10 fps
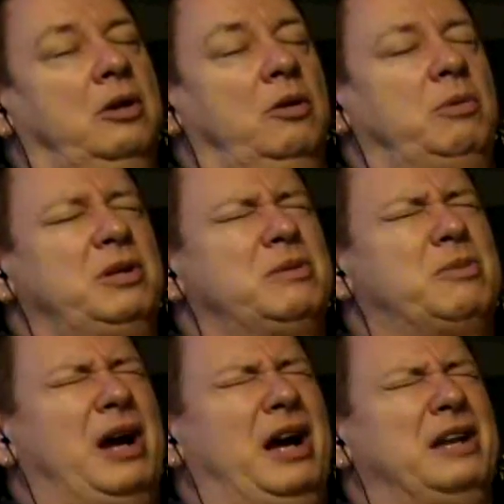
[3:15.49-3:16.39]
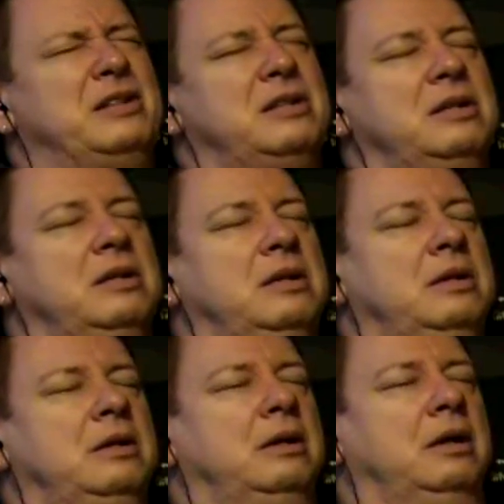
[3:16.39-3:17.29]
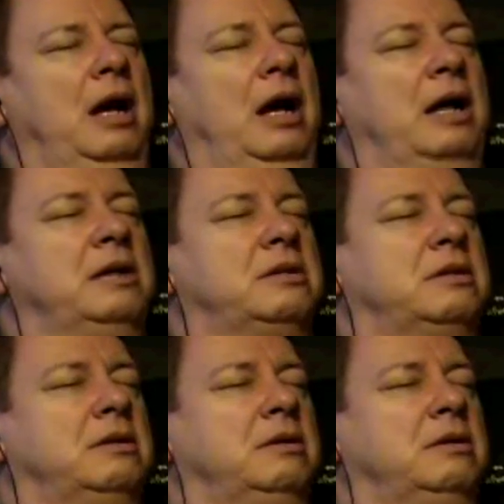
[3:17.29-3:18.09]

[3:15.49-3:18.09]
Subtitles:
you'll be surprised, as